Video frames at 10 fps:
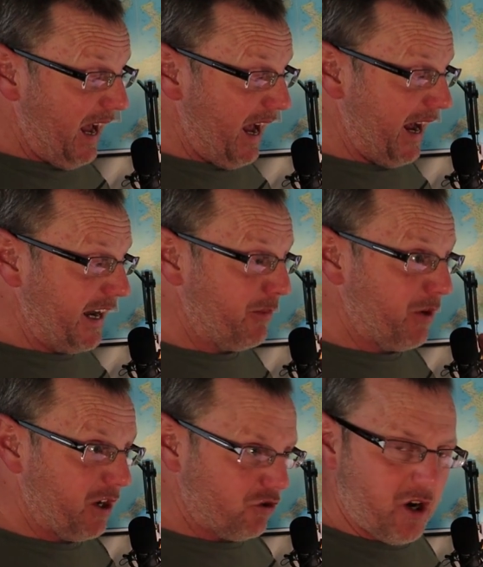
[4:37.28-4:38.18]
and then we're
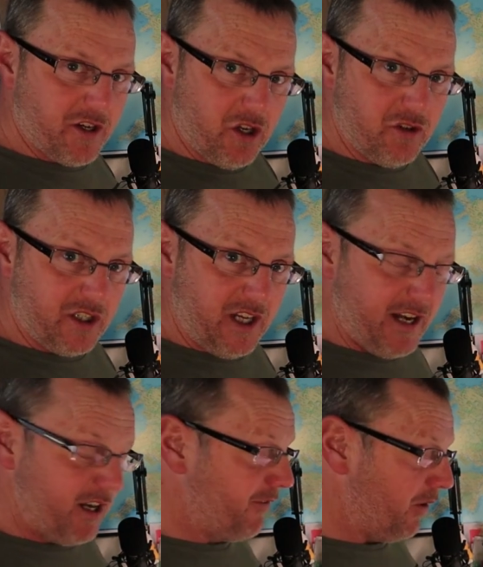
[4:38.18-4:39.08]
going to try and use it to
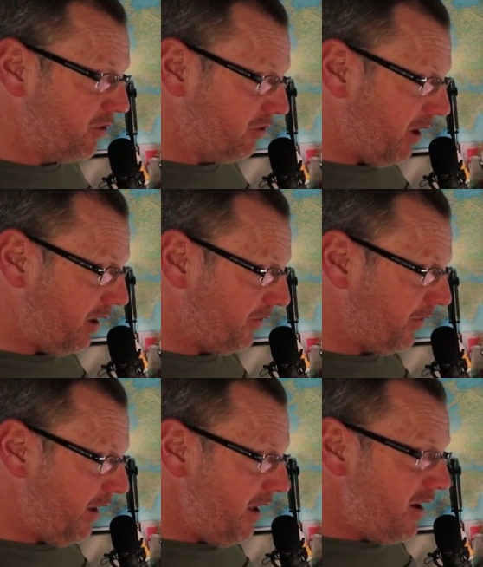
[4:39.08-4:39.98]
edit a
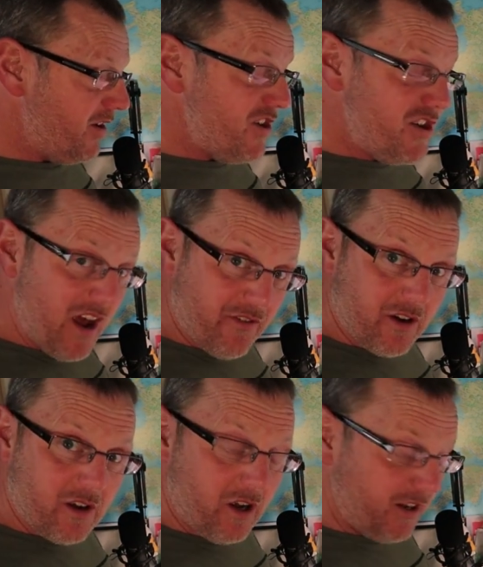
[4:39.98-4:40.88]
photograph.
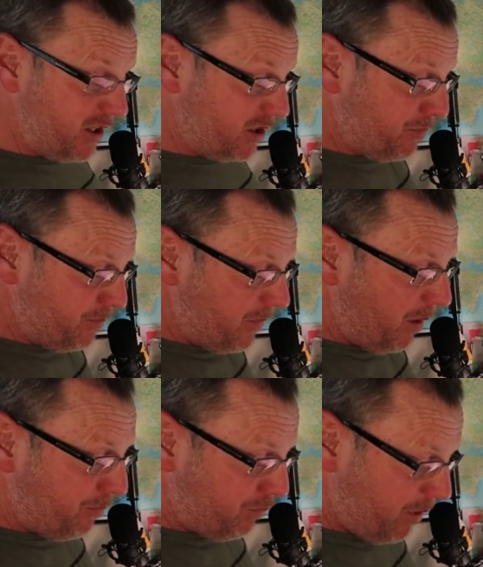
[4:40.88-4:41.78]
Never, and this is a
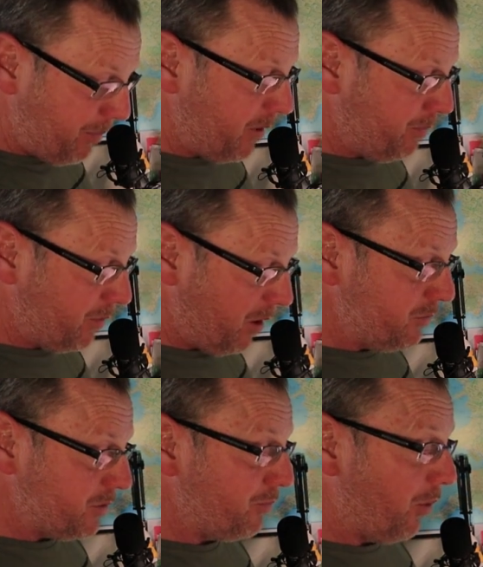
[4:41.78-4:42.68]
proper
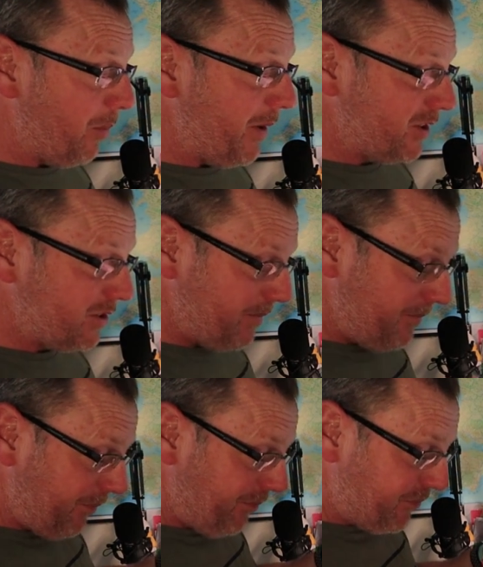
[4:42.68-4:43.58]
Compton promise,
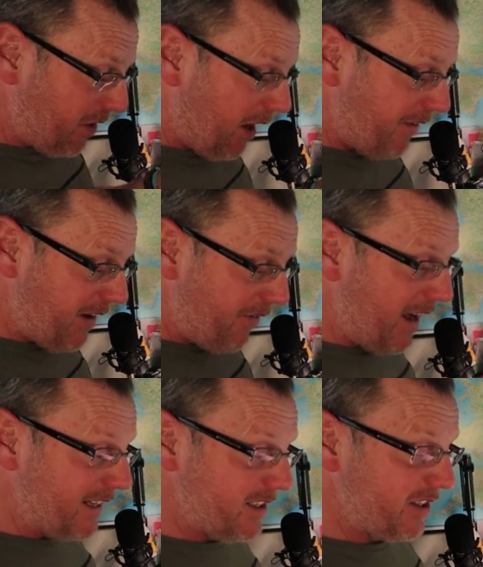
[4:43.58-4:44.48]
I've never
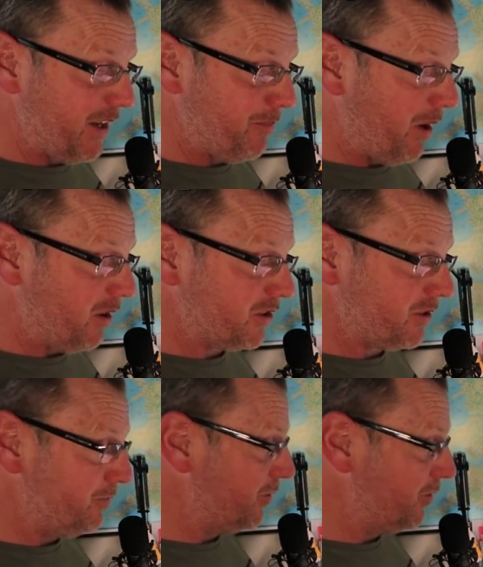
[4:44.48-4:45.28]
had this out of the box,